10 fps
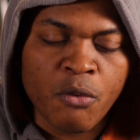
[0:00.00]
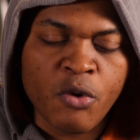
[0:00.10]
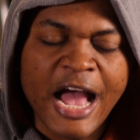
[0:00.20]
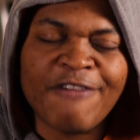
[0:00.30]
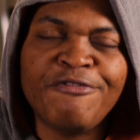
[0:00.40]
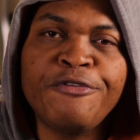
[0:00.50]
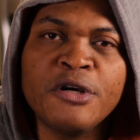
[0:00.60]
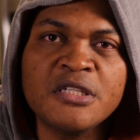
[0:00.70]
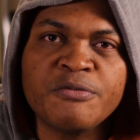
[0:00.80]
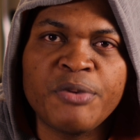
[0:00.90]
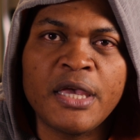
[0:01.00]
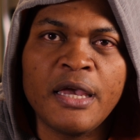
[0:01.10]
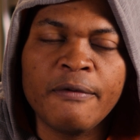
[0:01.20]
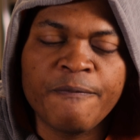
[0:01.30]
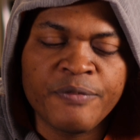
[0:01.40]
We have 4K
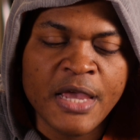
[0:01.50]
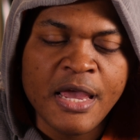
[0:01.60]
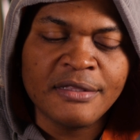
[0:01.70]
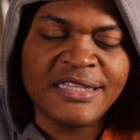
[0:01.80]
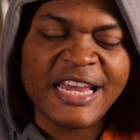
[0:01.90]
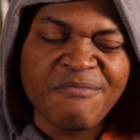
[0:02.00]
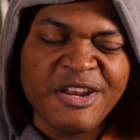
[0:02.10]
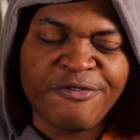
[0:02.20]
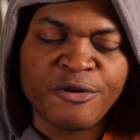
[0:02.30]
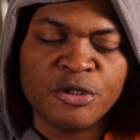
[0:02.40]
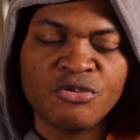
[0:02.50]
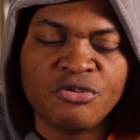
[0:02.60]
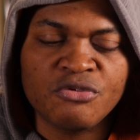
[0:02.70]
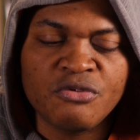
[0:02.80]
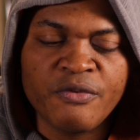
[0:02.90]
speaking, 10-bit
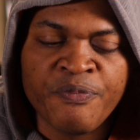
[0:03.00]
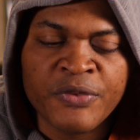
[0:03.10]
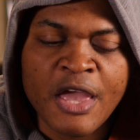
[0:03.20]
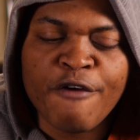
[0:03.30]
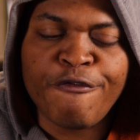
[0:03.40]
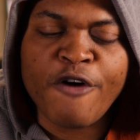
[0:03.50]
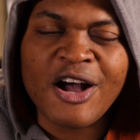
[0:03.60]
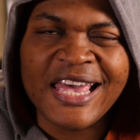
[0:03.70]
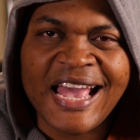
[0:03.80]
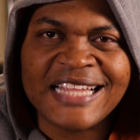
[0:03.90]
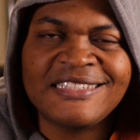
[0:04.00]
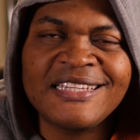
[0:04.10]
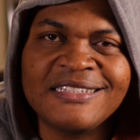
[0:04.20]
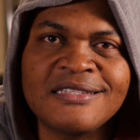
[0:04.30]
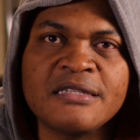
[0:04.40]
422, 4K at
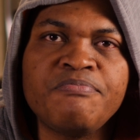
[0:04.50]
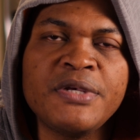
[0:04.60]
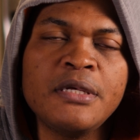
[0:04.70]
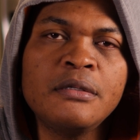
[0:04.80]
60p.